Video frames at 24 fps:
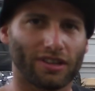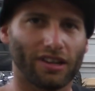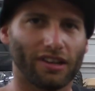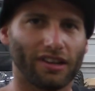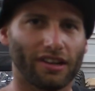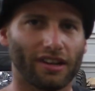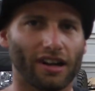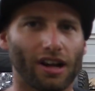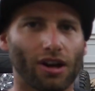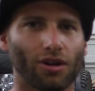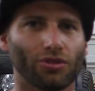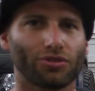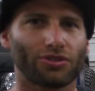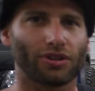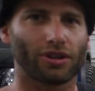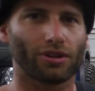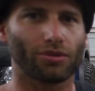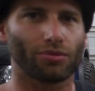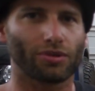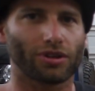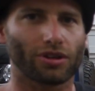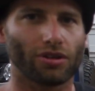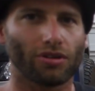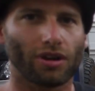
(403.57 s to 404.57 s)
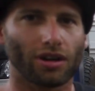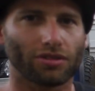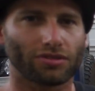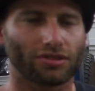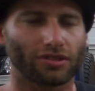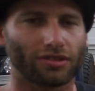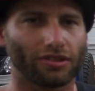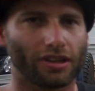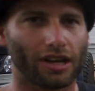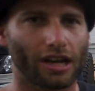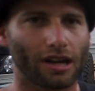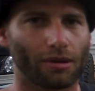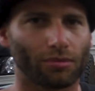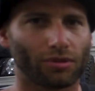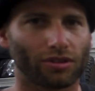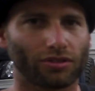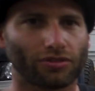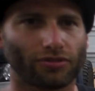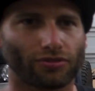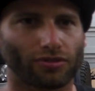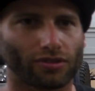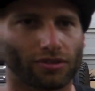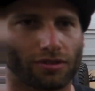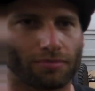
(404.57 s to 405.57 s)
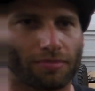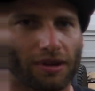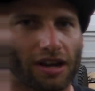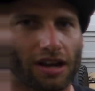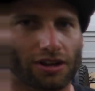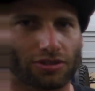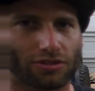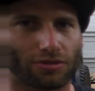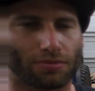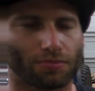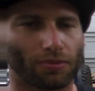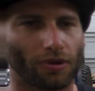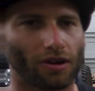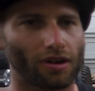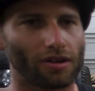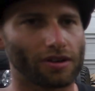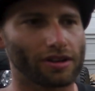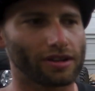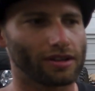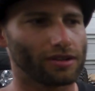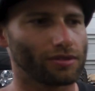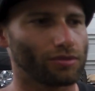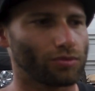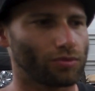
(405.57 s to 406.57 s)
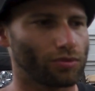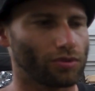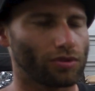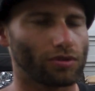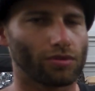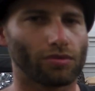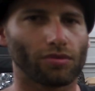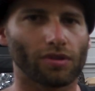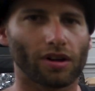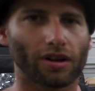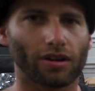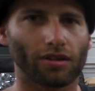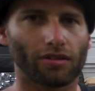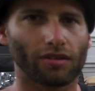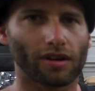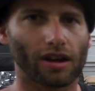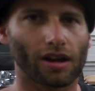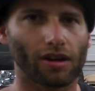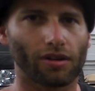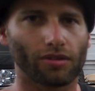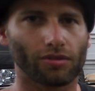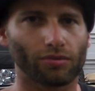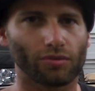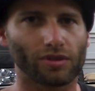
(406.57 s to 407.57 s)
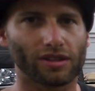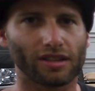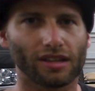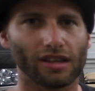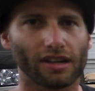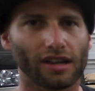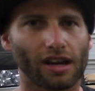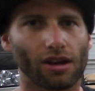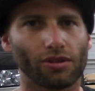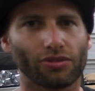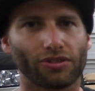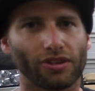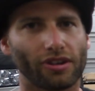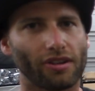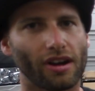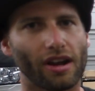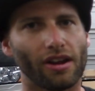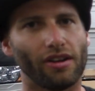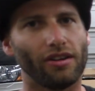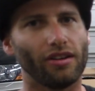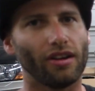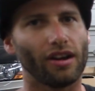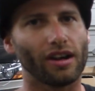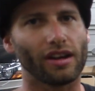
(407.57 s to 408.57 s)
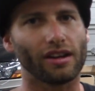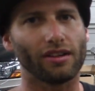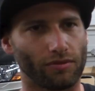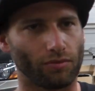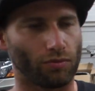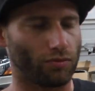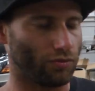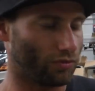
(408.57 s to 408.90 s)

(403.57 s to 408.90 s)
get it out there. We go out to Glamis for the bachelor party, we're running around, we get out there at night,